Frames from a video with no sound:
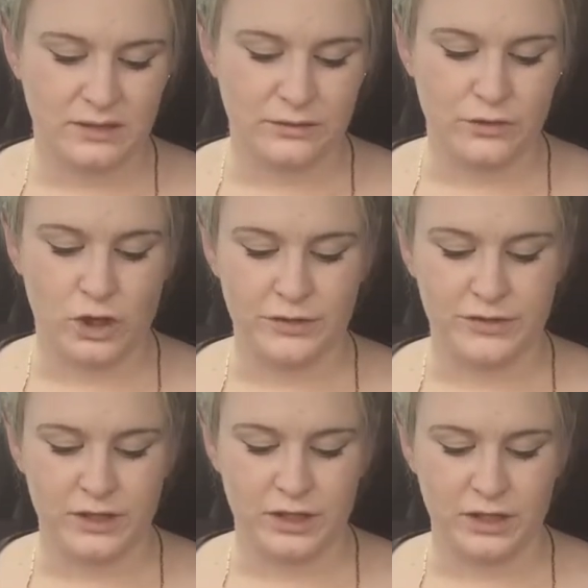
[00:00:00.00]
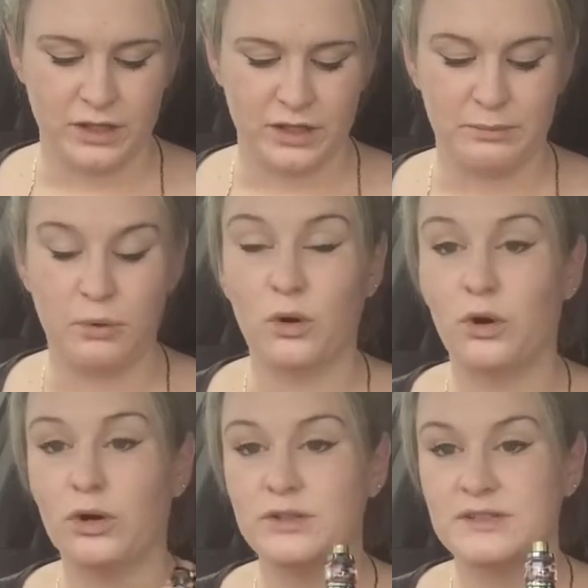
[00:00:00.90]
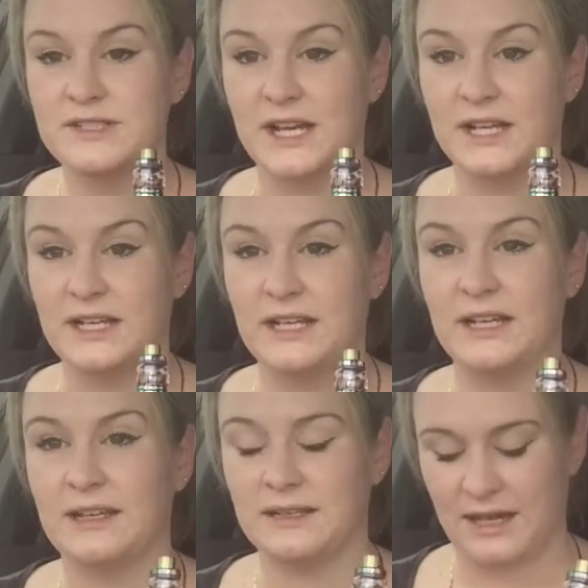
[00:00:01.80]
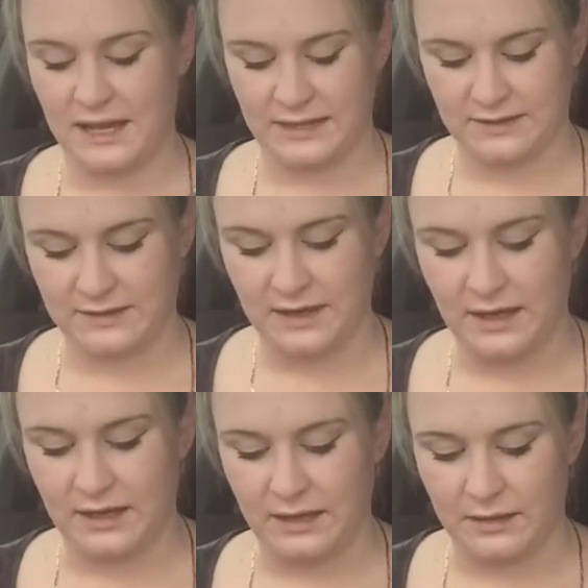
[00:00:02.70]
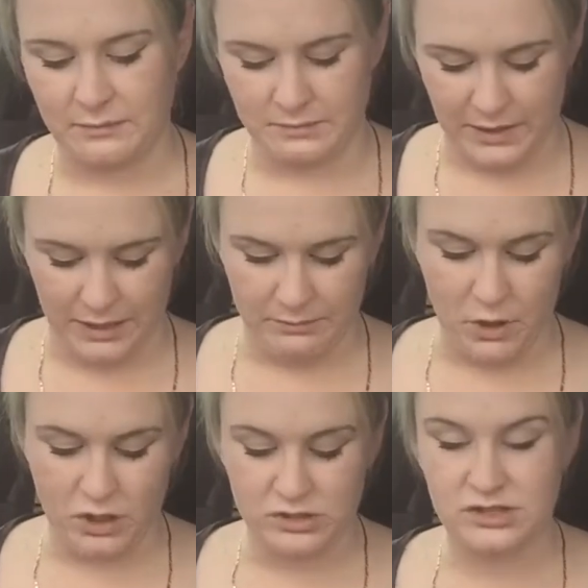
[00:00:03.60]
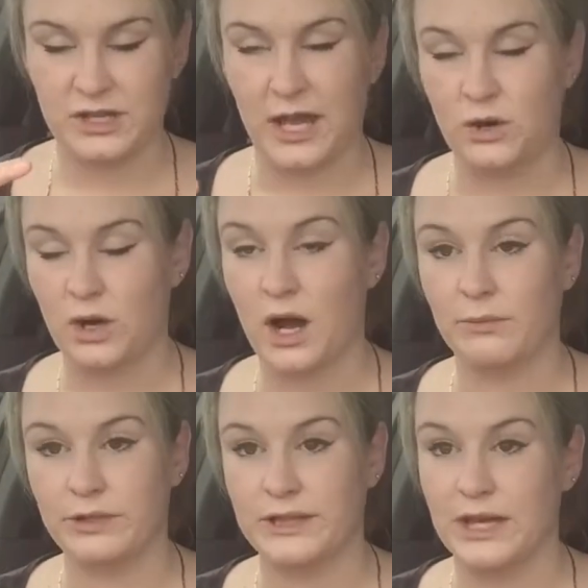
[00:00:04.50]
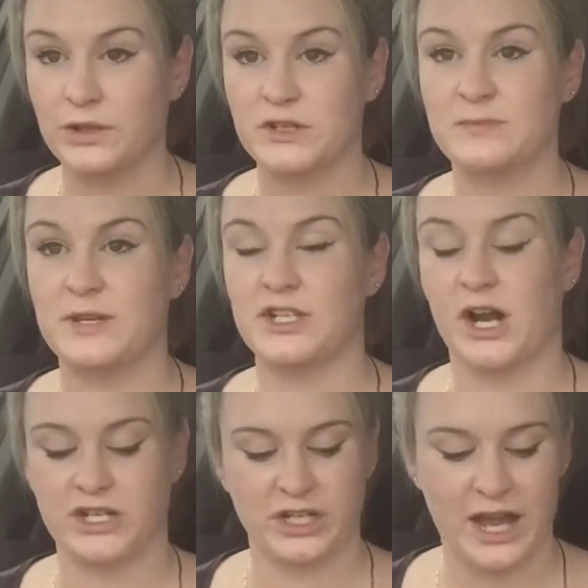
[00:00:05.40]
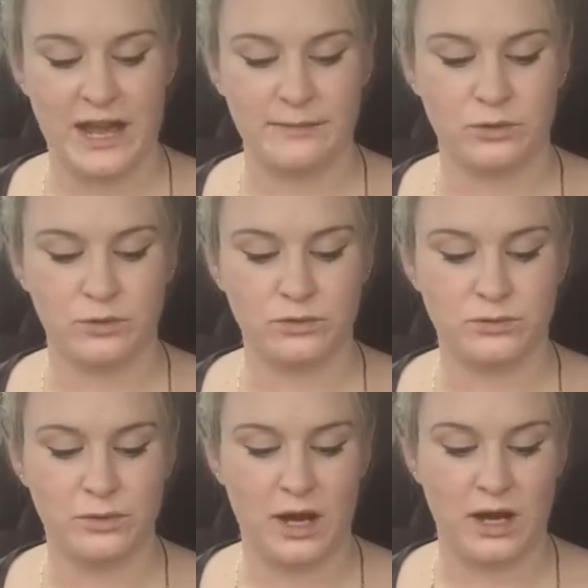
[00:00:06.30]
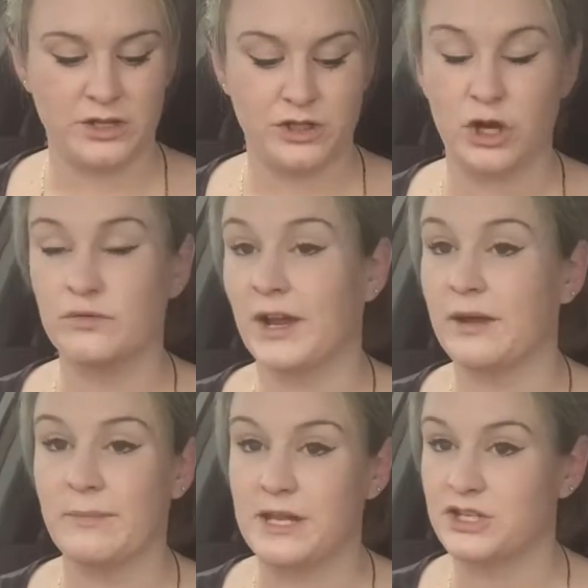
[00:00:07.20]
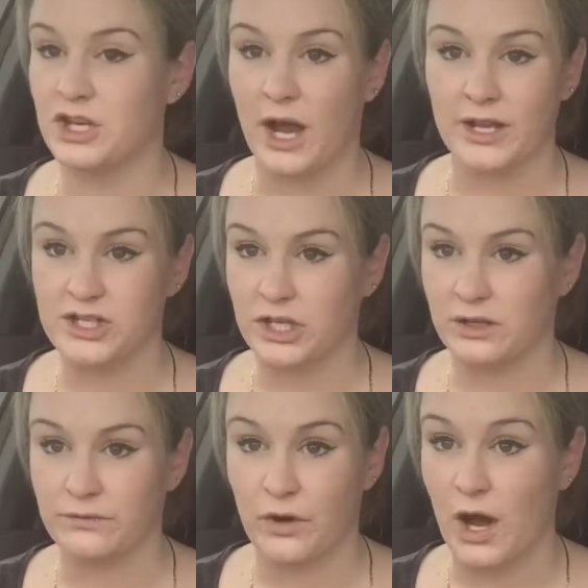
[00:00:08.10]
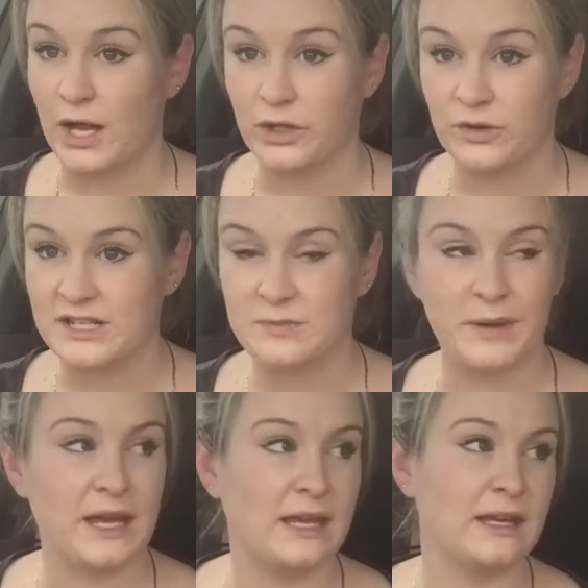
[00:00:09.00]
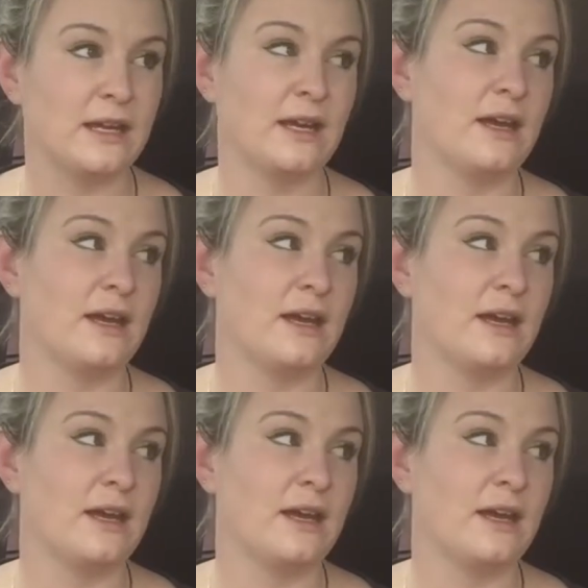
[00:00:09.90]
You've got the port down here, like most, they all come with that USB charging cable. Don't recommend charging via USB.